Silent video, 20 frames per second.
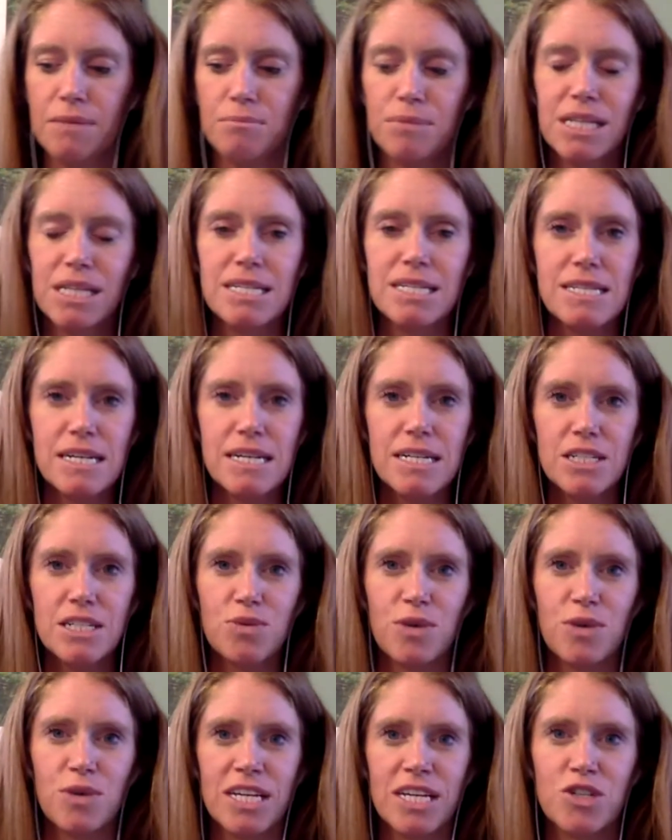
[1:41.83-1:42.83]
Melissa, do
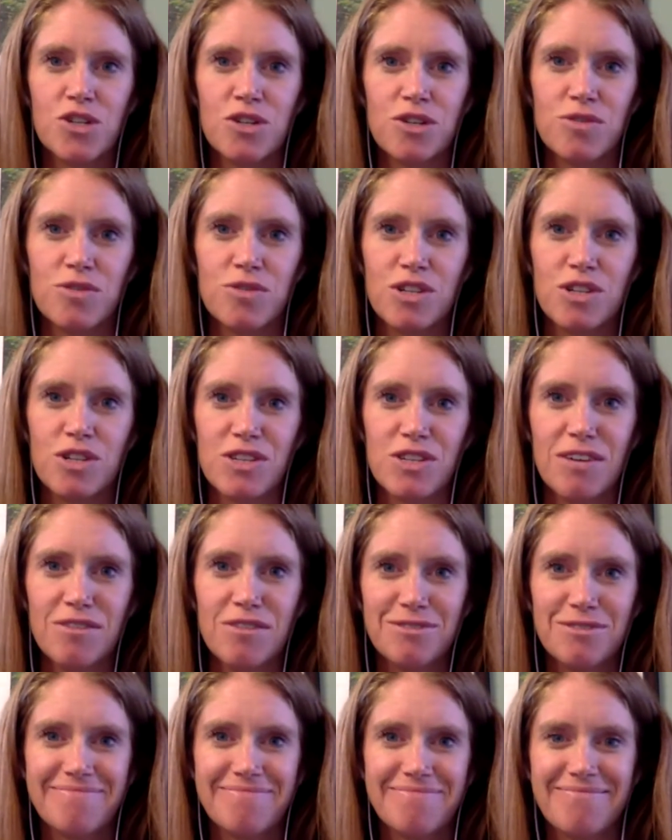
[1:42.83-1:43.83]
you want to introduce
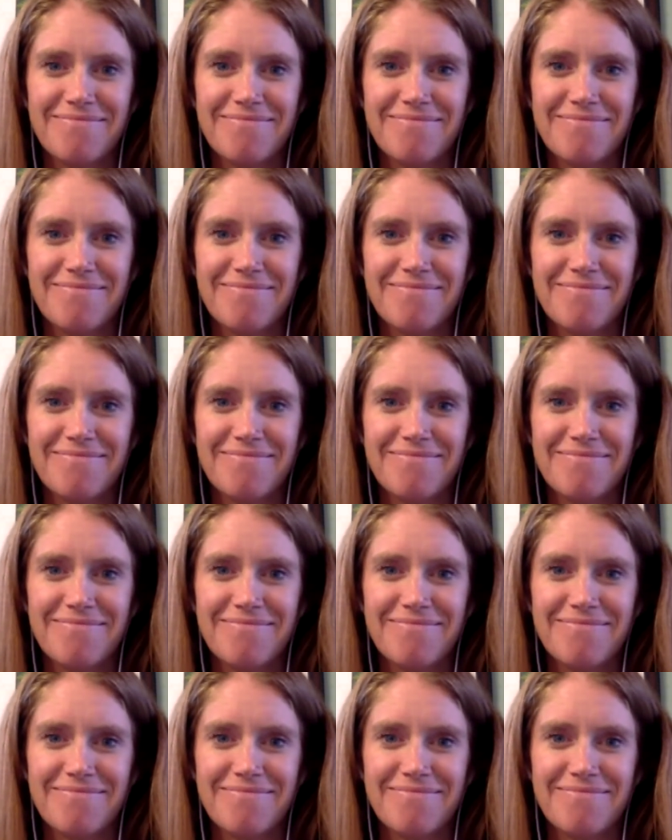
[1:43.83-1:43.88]
yourself?